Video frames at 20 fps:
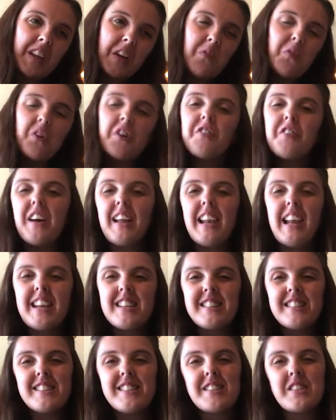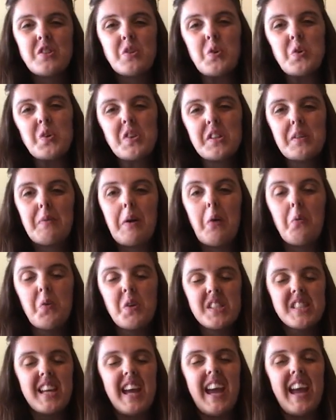in one of her letters talks about
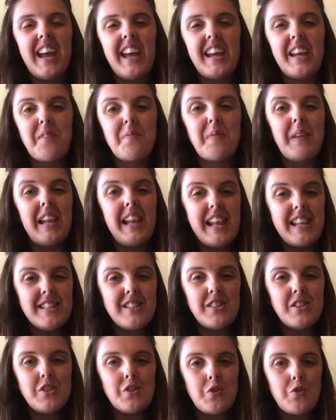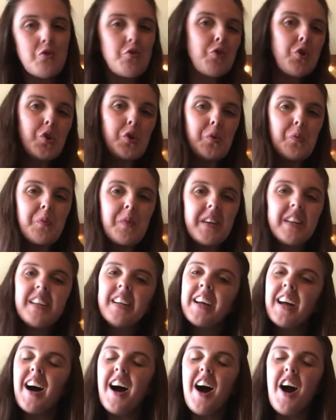what a pleasant room
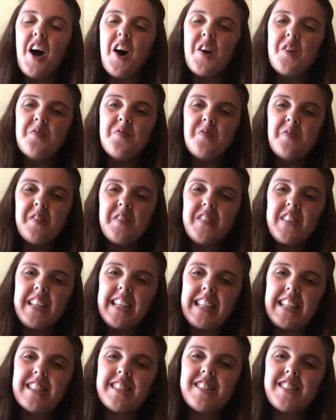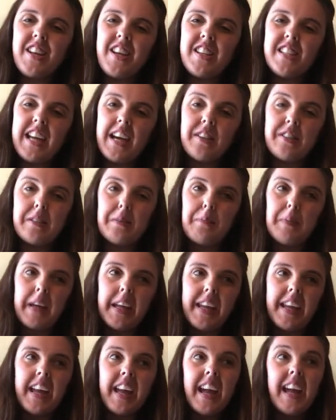is turned out to
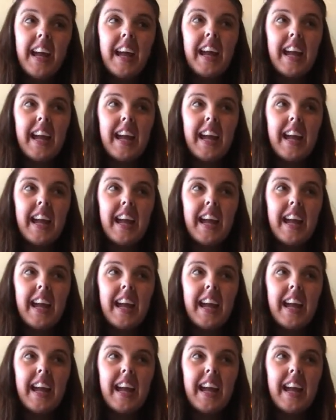be.